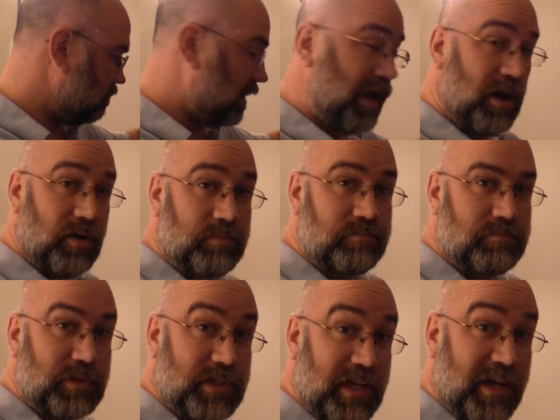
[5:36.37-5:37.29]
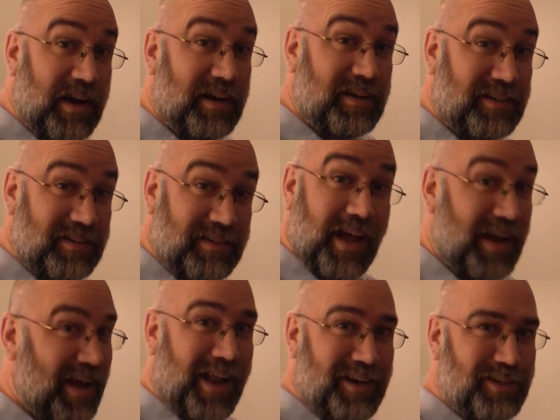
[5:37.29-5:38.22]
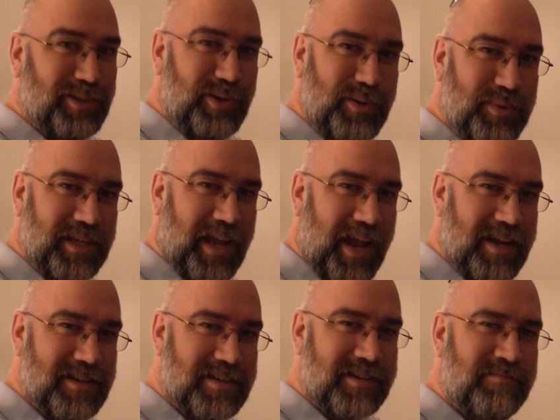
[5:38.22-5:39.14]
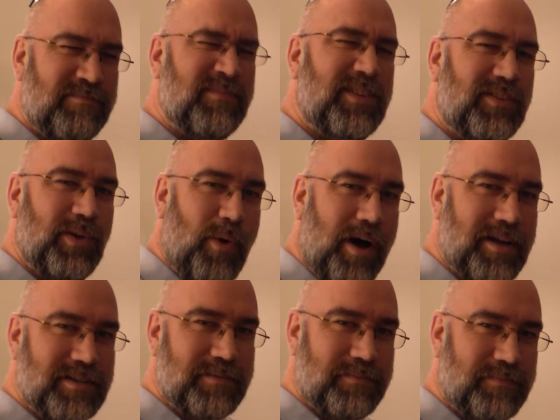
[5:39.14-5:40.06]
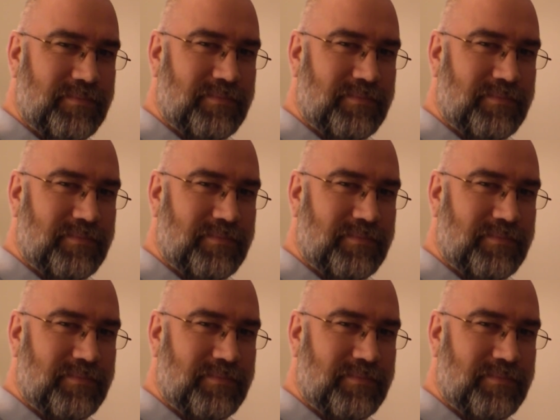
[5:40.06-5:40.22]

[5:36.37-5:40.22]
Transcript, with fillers: now, looks like I got it, I got it included with the case. It's so awesome.